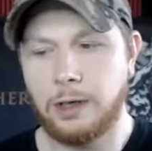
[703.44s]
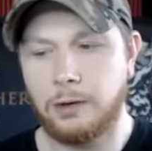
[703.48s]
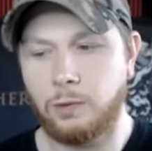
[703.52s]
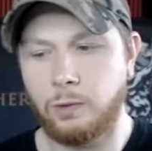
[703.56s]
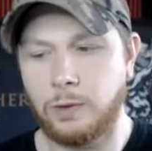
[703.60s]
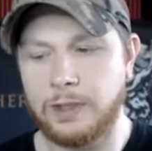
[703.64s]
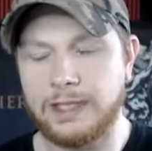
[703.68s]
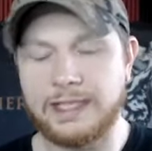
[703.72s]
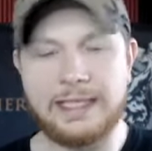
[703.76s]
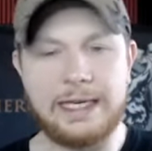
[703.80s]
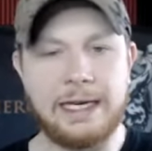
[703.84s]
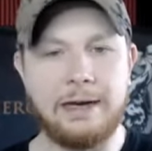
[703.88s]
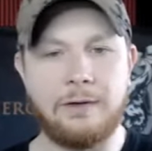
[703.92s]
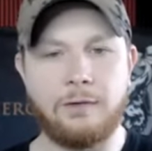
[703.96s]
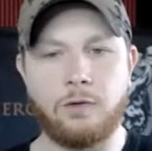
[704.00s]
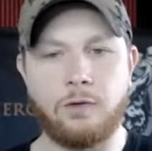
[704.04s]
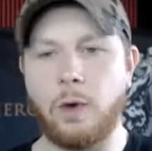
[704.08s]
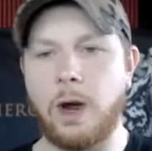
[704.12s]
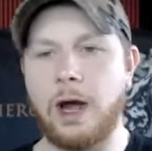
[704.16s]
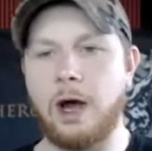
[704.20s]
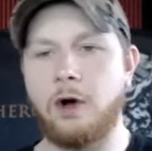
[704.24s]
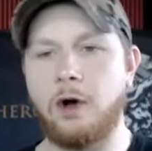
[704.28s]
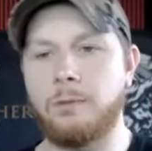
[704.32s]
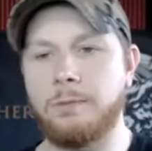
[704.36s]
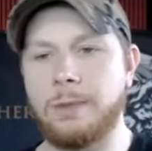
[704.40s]
received
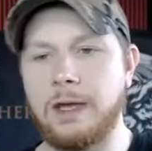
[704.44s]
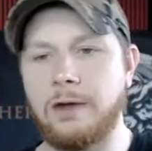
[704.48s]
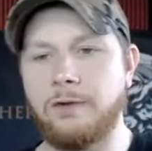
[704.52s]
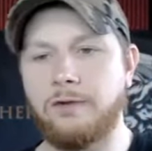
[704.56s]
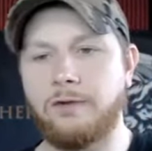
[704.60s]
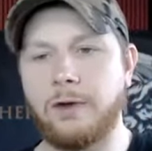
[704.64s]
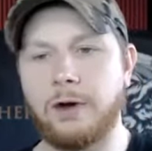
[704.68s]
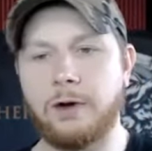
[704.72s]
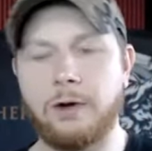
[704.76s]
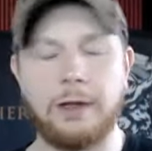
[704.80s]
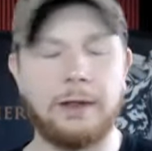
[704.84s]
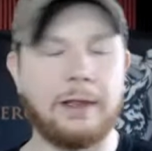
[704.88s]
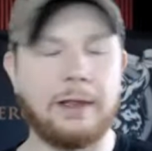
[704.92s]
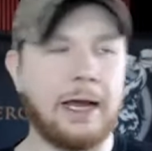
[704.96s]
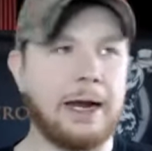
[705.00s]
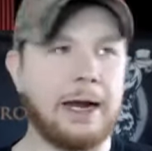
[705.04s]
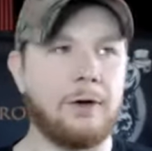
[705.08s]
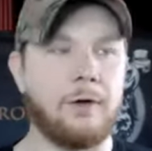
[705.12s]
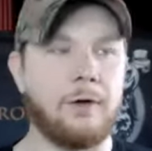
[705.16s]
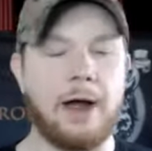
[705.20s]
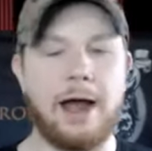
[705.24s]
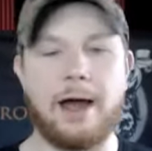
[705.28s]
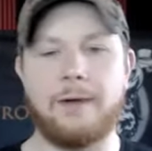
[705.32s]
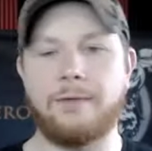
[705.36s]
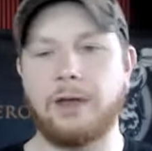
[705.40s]
well, me fearing that I
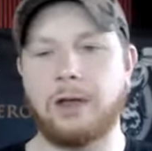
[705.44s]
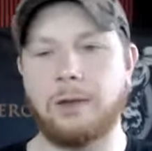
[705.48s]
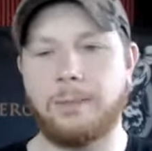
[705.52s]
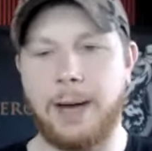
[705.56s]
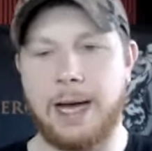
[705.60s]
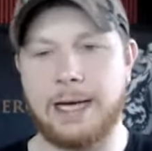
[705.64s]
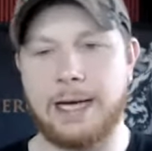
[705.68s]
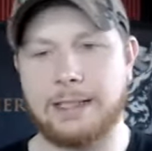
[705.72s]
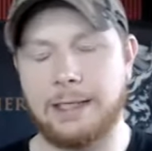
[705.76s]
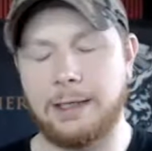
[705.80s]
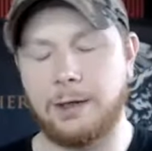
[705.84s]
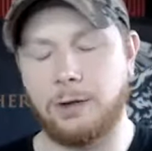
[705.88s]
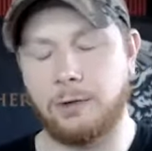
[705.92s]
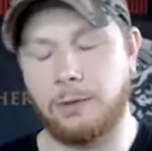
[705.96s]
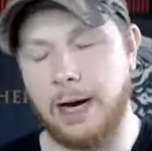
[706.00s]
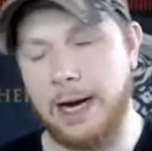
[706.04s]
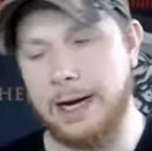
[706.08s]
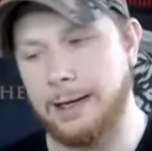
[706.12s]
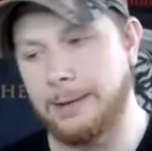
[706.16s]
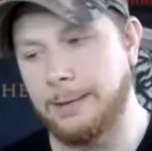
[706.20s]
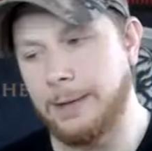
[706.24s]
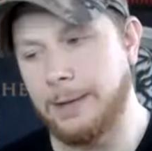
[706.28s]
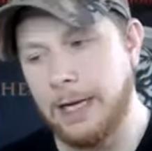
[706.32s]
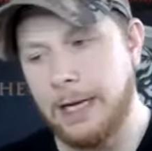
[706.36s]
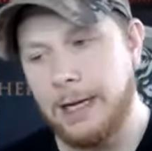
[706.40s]
don't have the capacity to write
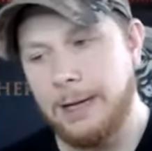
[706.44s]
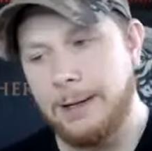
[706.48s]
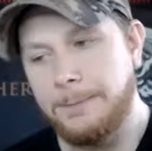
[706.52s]
it.